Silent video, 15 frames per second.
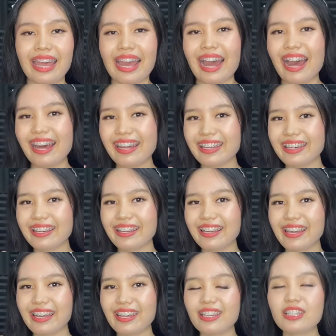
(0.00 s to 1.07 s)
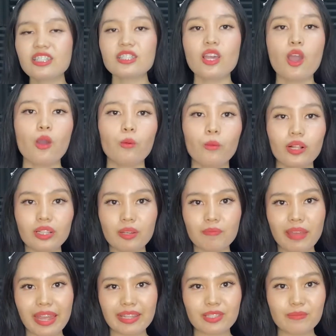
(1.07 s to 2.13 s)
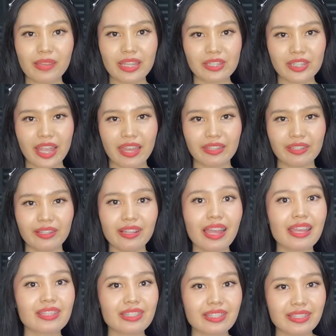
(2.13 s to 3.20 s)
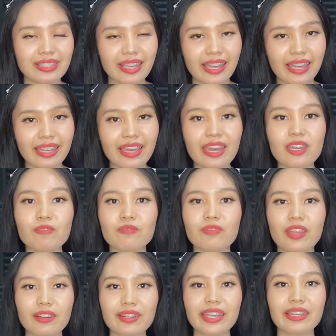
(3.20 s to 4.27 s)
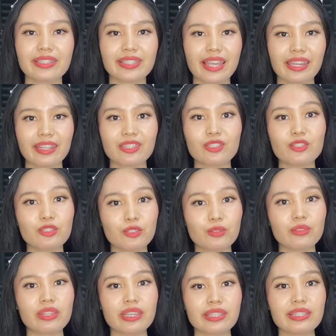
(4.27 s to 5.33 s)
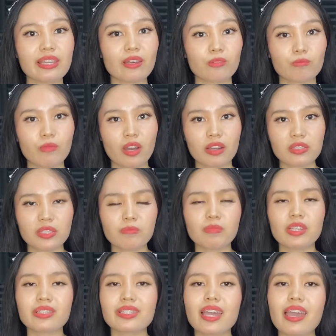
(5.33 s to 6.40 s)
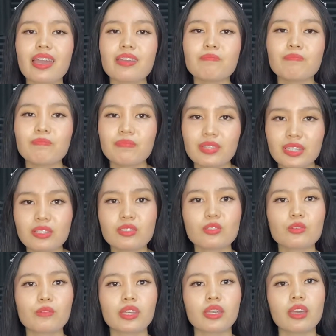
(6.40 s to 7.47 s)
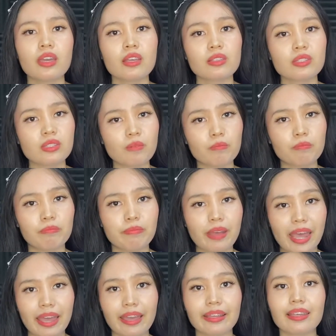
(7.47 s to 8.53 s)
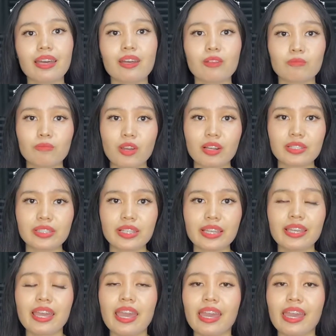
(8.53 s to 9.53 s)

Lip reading: Hi guys! Welcome back to my channel, and today I am very excited to do this unboxing because I miss doing some bag unboxing,